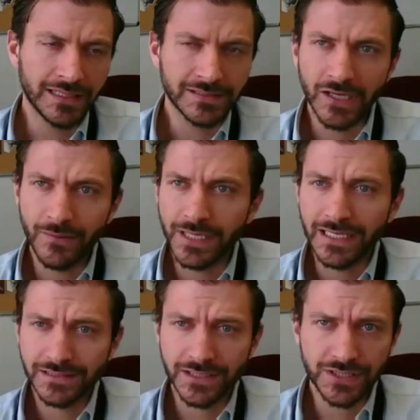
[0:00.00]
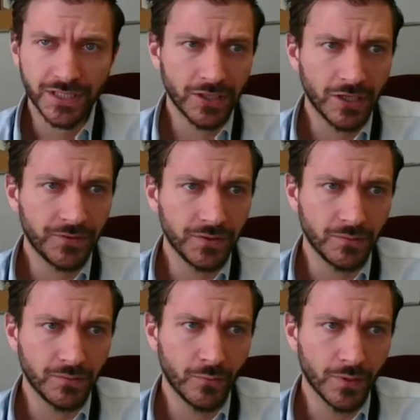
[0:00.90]
And so I've been asked to share a
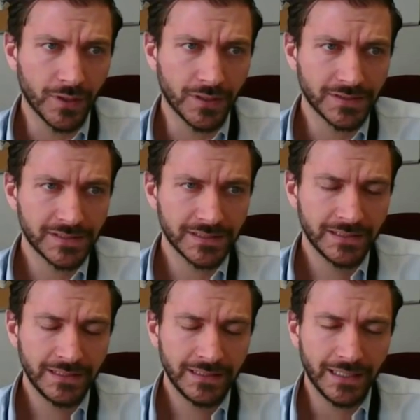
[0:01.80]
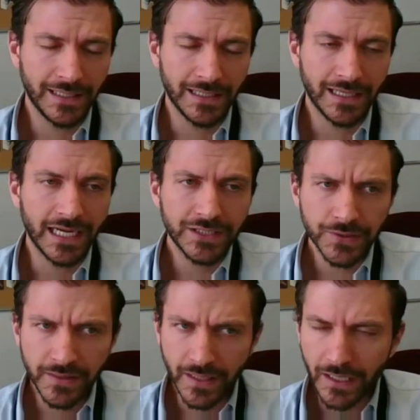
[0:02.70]
few words. I
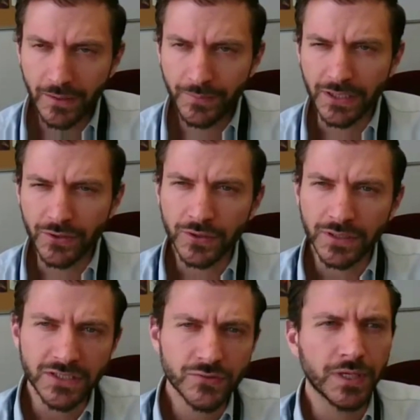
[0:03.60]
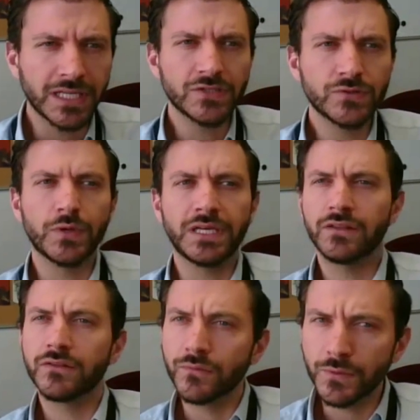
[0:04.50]
joined the Hub in early
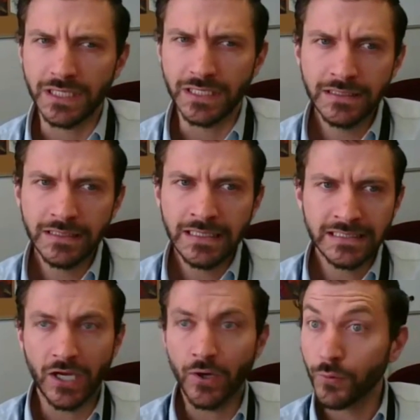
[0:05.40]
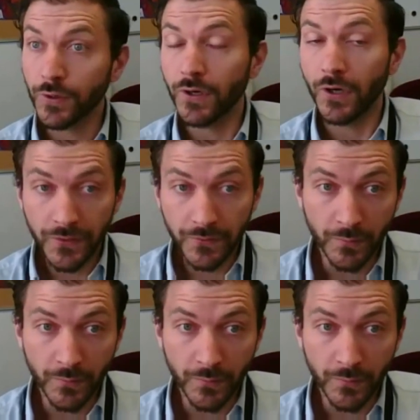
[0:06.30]
2023 to help work on the